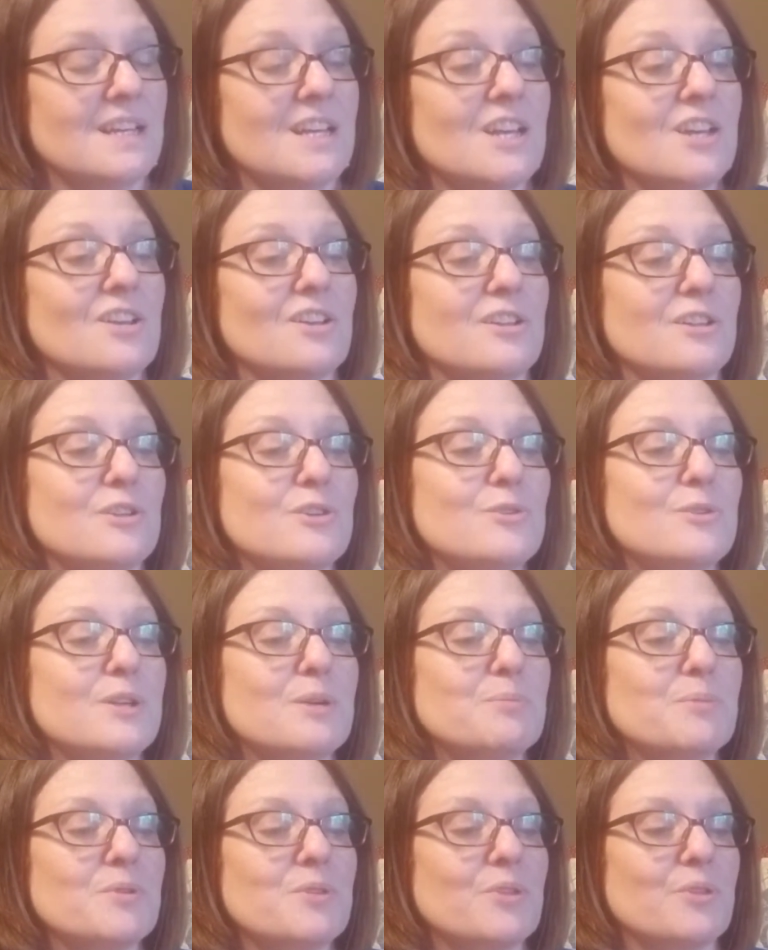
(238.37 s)
Clue
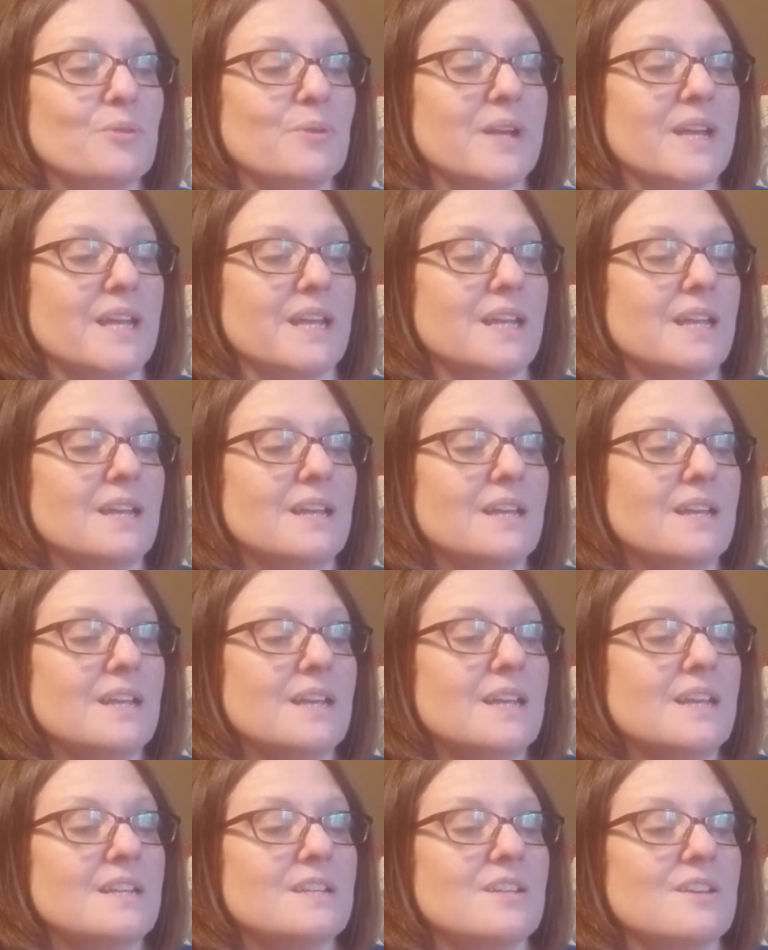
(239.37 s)
number 3.
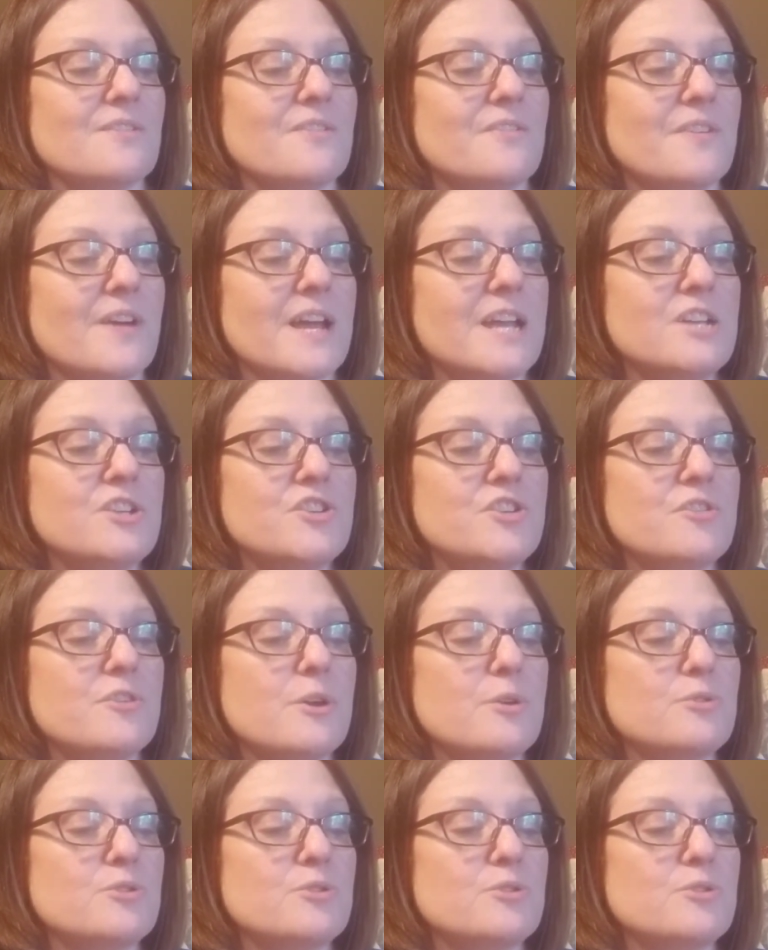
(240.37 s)
To find your own